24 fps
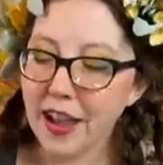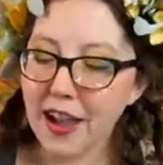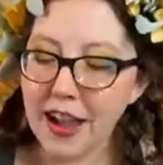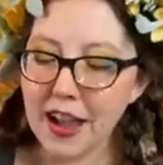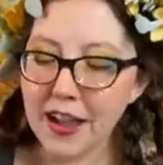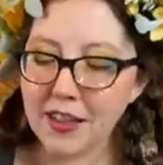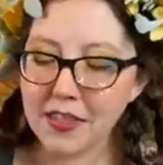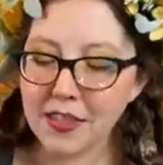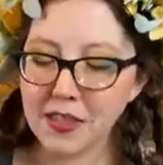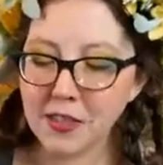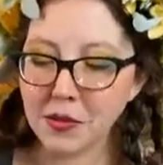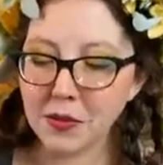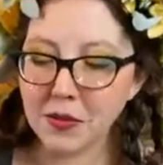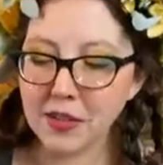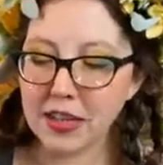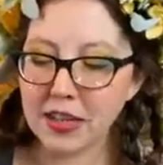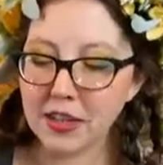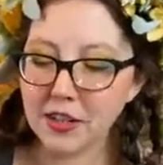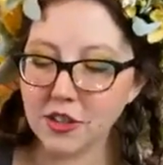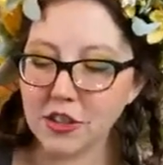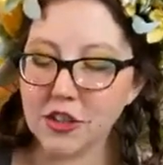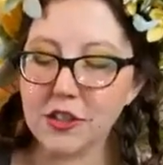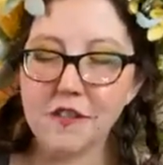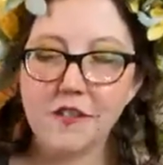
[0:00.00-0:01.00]
And this was
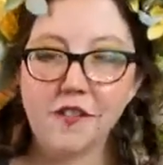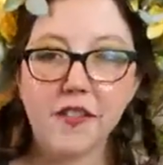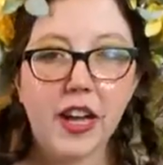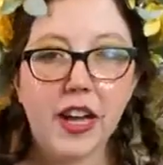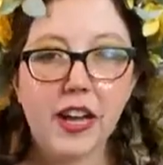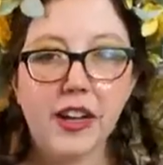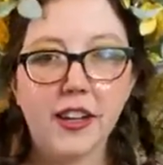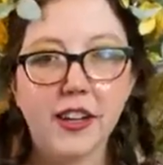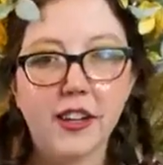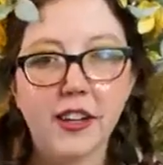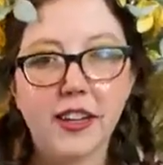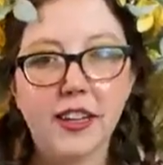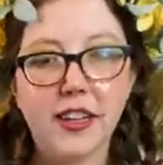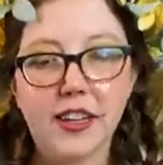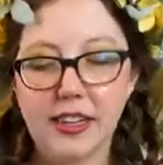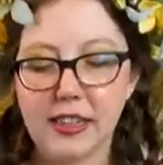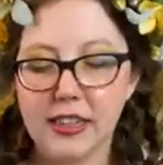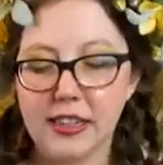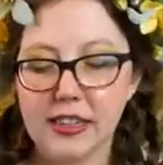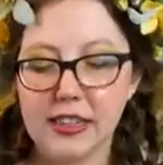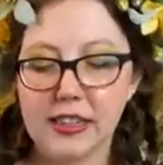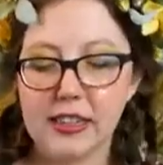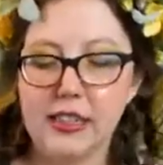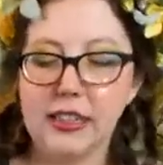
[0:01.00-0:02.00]
actually fired
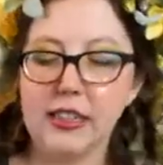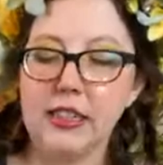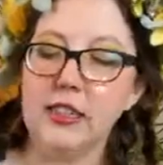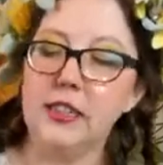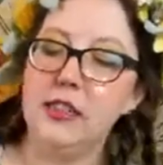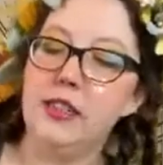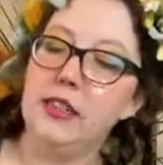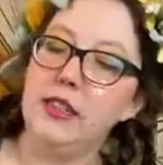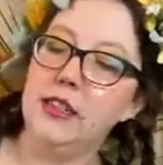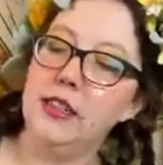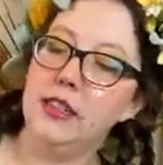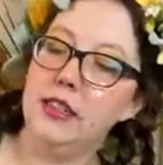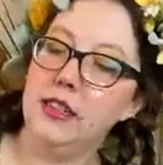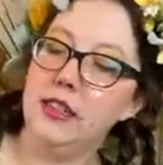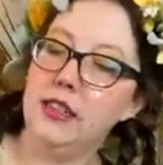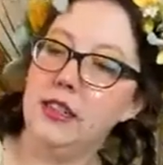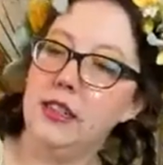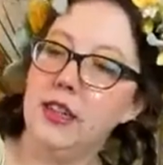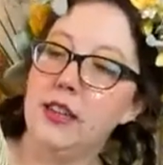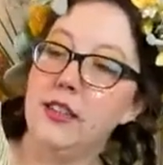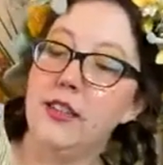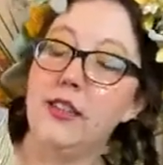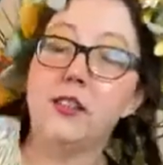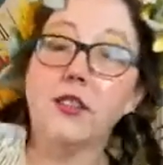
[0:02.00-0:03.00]
in,
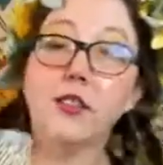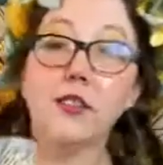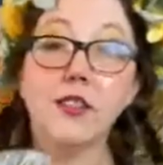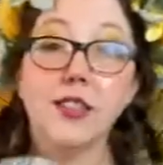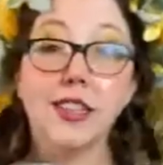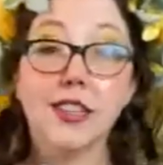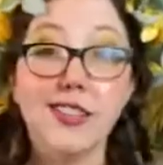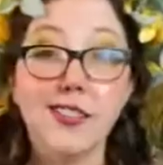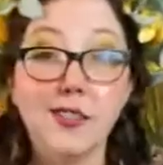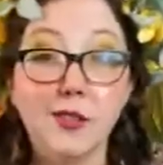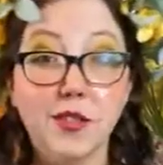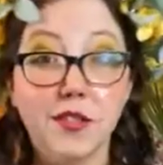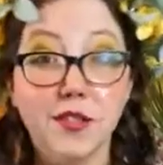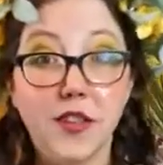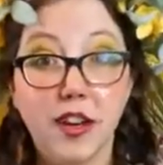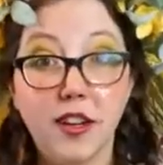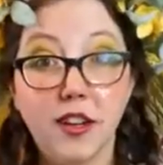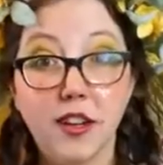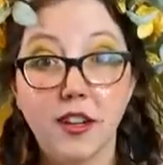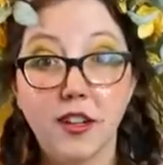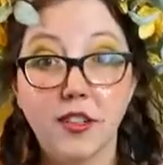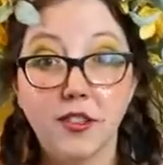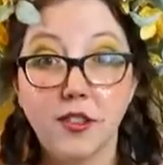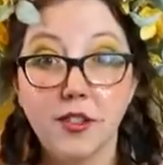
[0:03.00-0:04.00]
this looks like it was
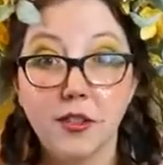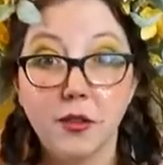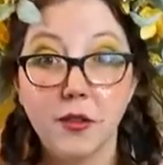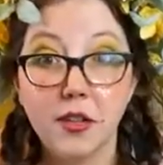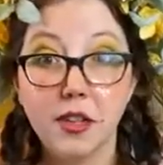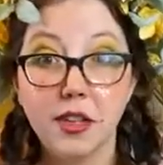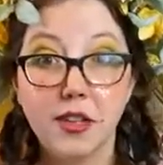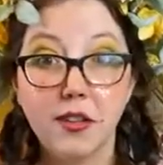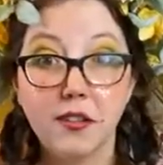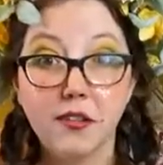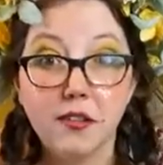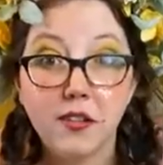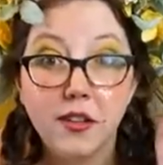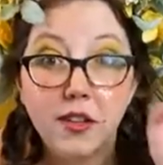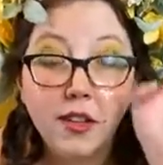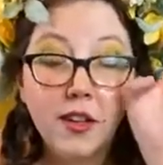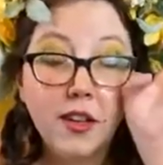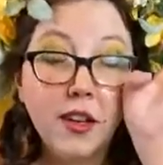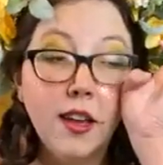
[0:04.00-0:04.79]
fired in a soda kiln.